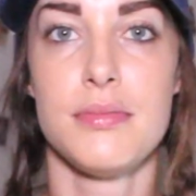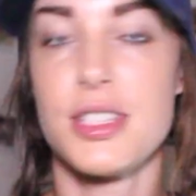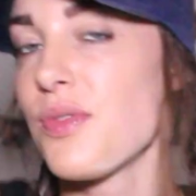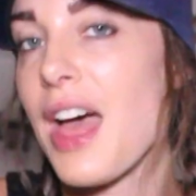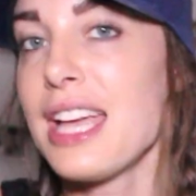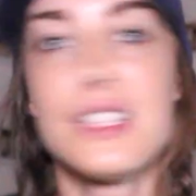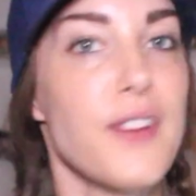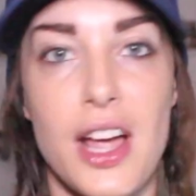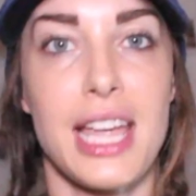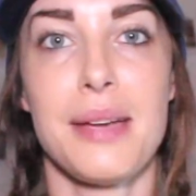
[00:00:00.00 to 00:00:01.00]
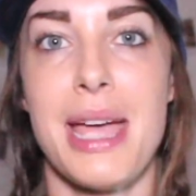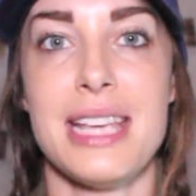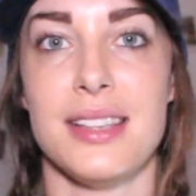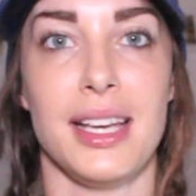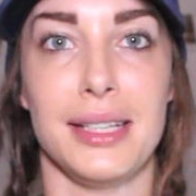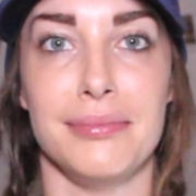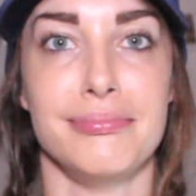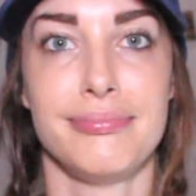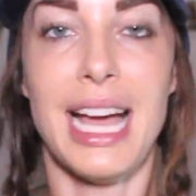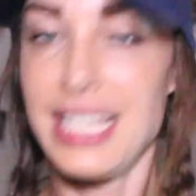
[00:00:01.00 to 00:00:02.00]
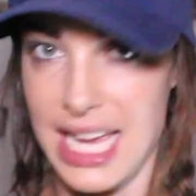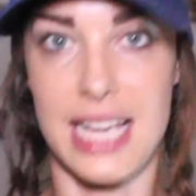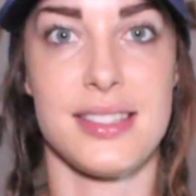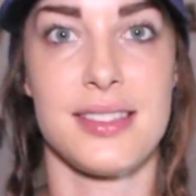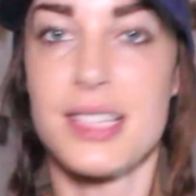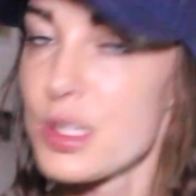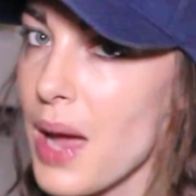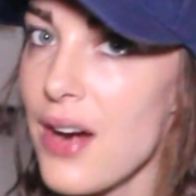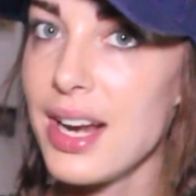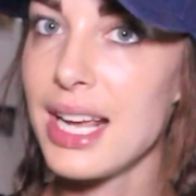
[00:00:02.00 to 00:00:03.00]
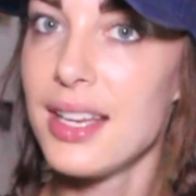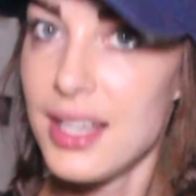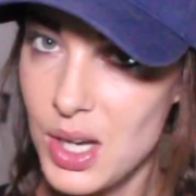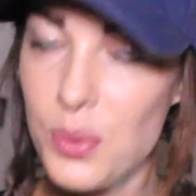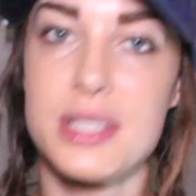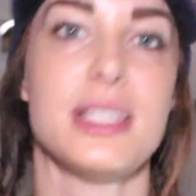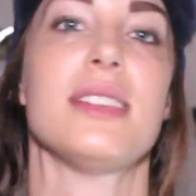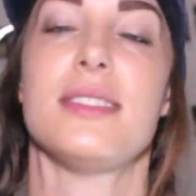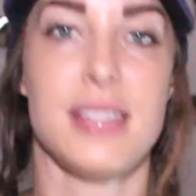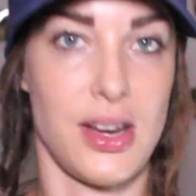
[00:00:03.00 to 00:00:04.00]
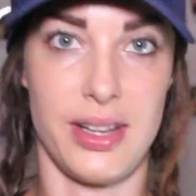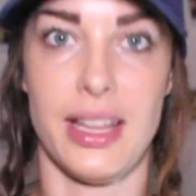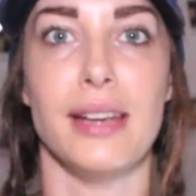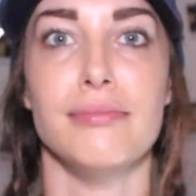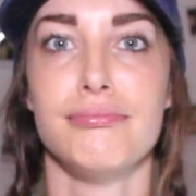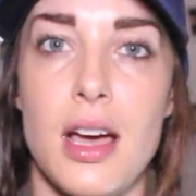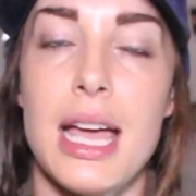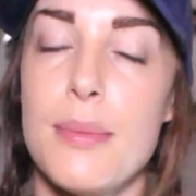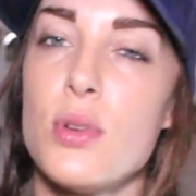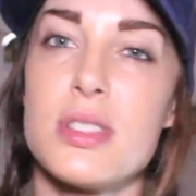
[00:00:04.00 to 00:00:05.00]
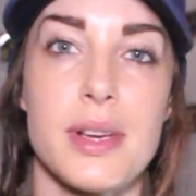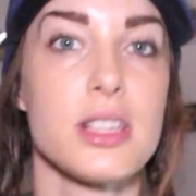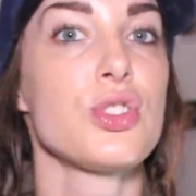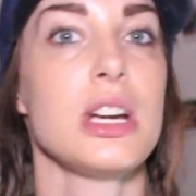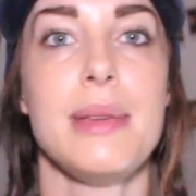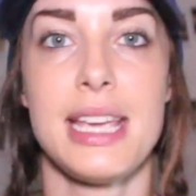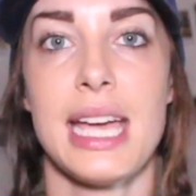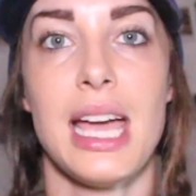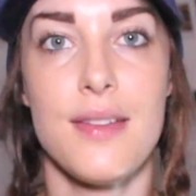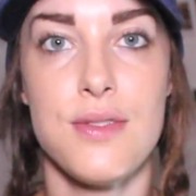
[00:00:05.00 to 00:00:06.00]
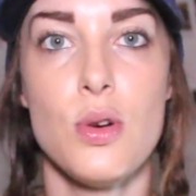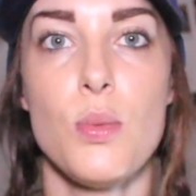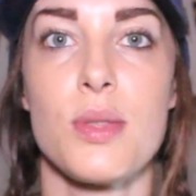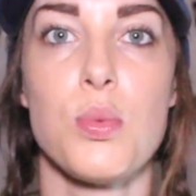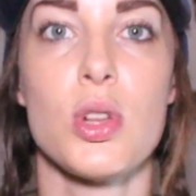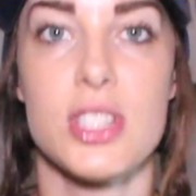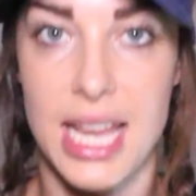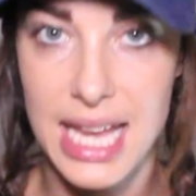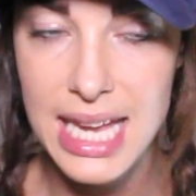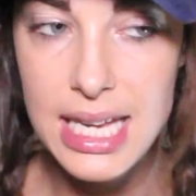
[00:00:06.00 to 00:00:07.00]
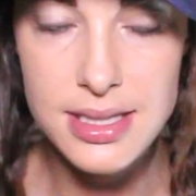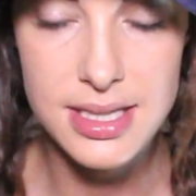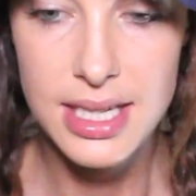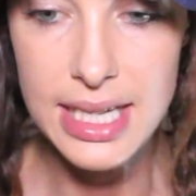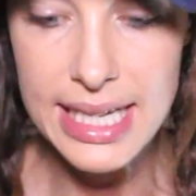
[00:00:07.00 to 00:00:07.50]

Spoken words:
So that is fucking amazing. And yes, swearing was necessary then. I am also extremely careful with what I eat.